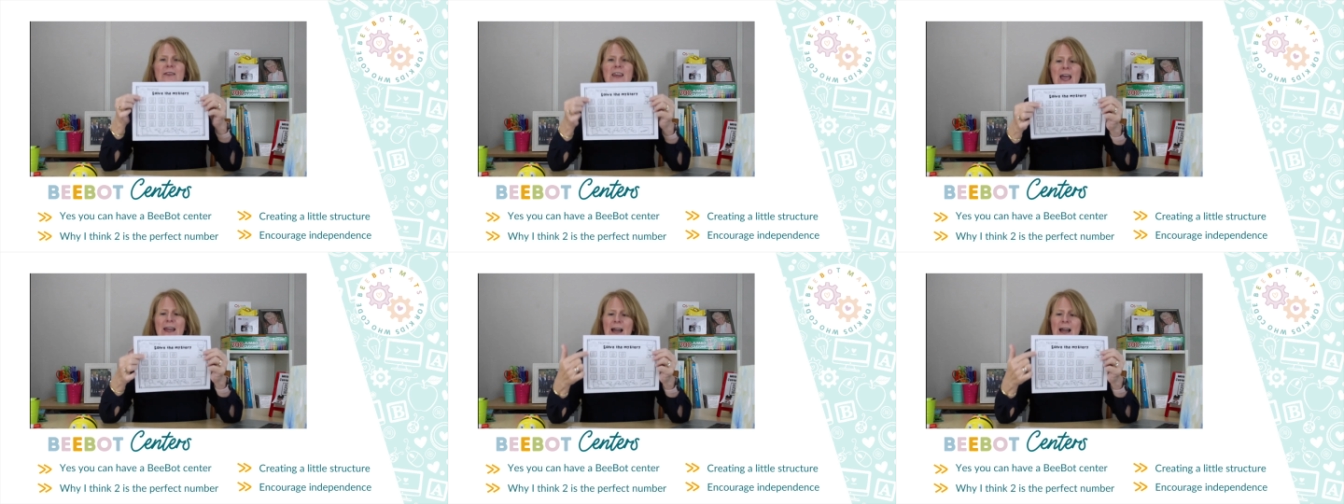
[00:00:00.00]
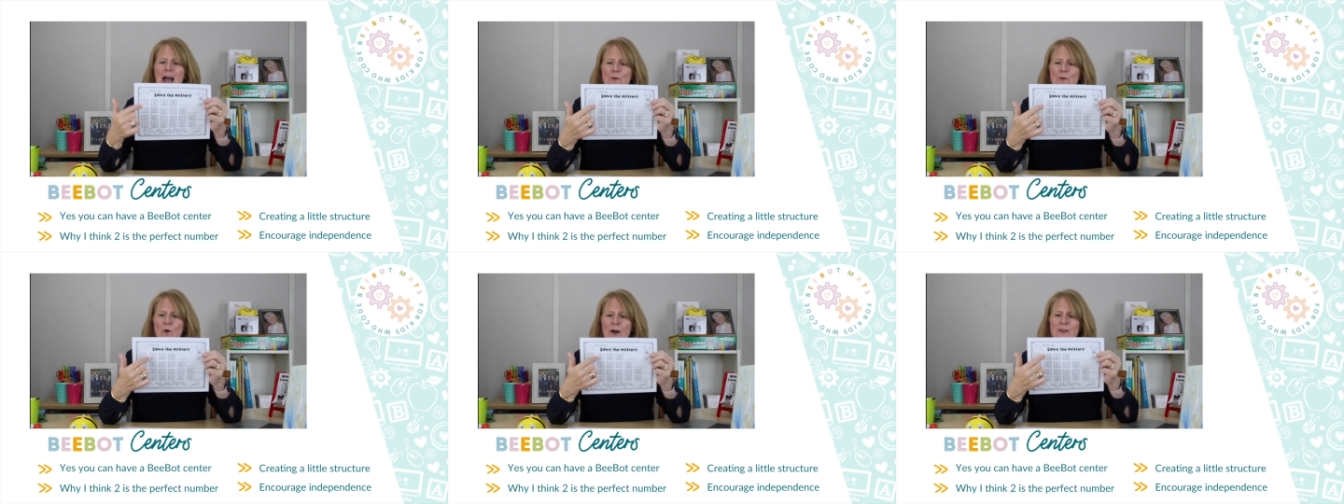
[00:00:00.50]
Then
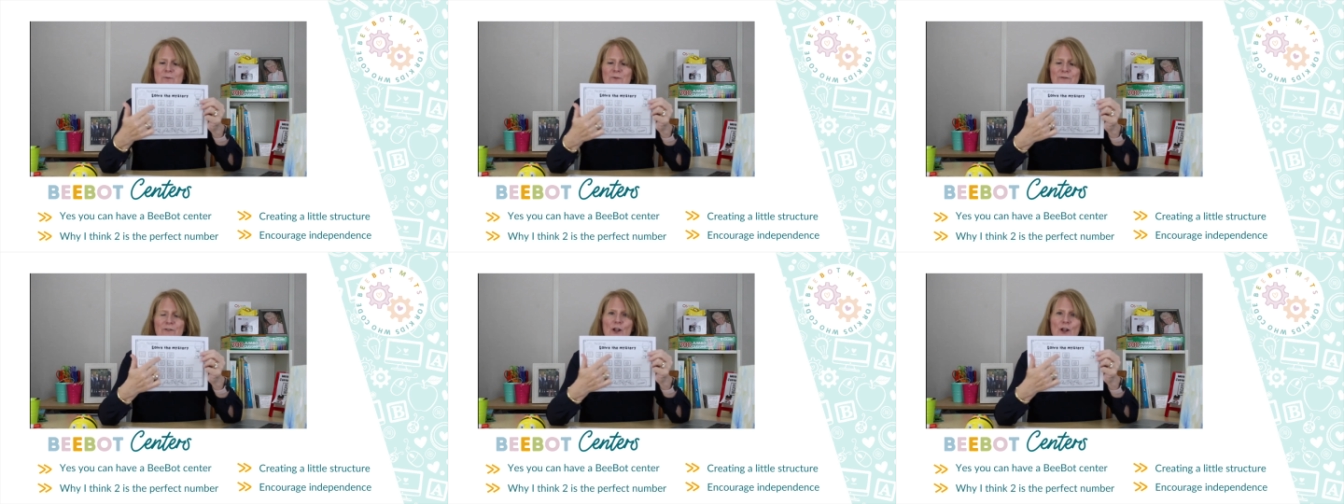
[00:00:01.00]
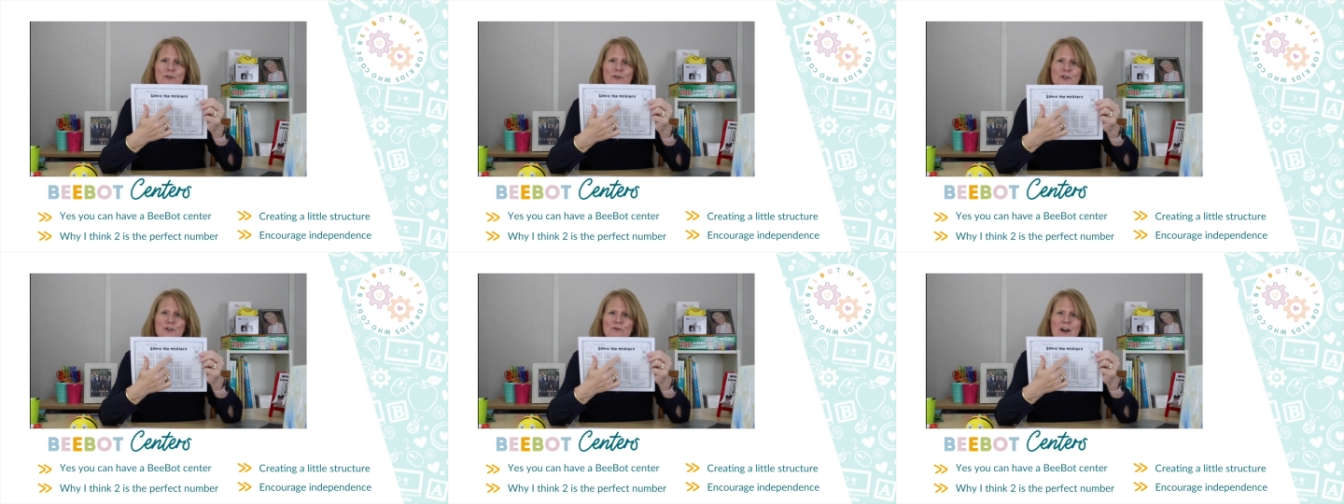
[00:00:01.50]
I want them to follow
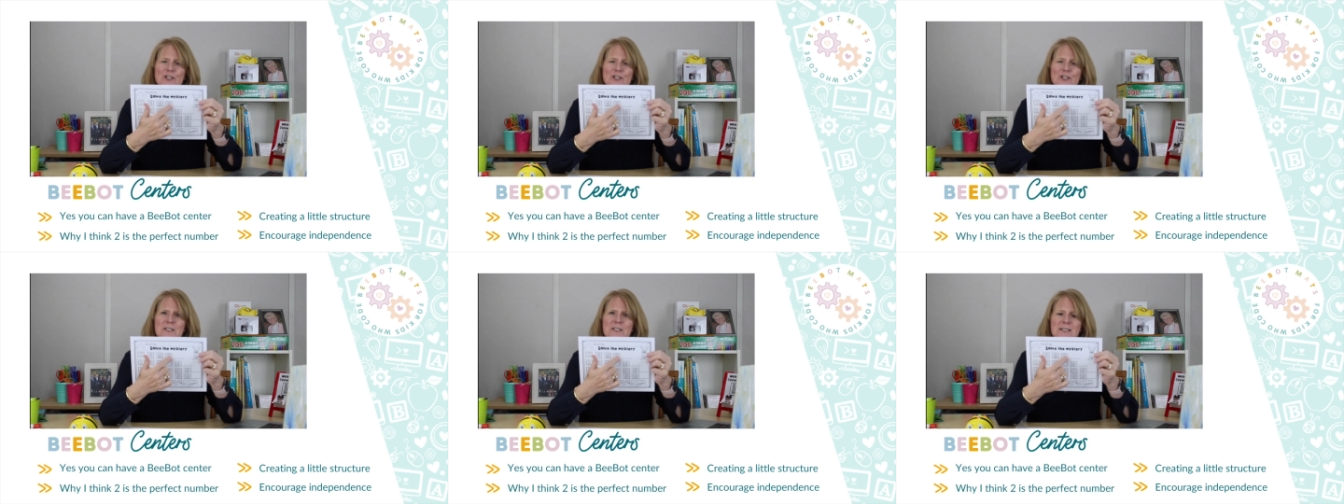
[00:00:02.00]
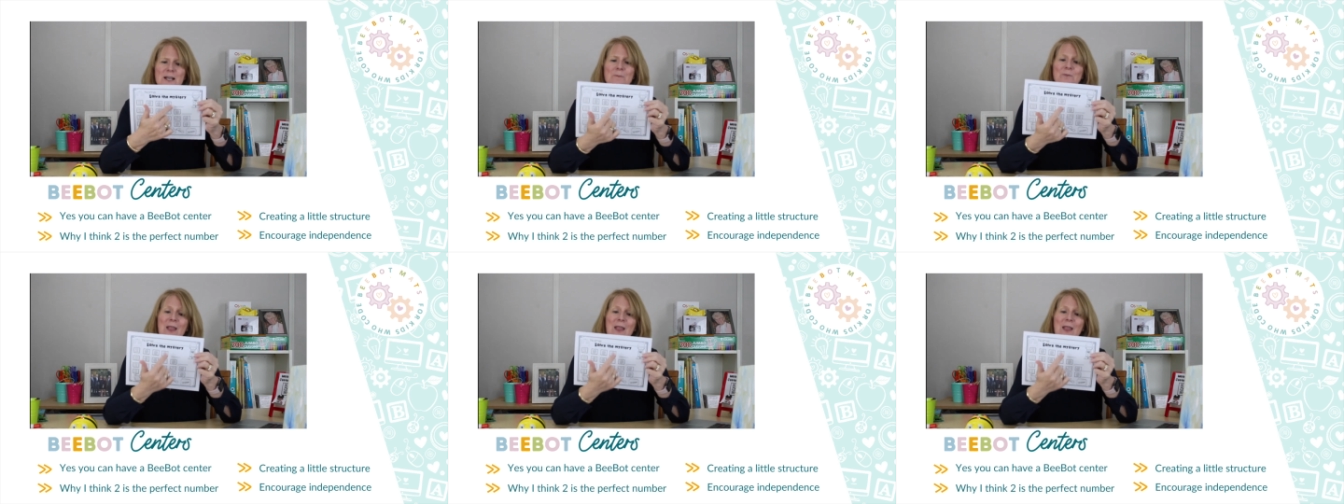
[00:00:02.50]
the directions.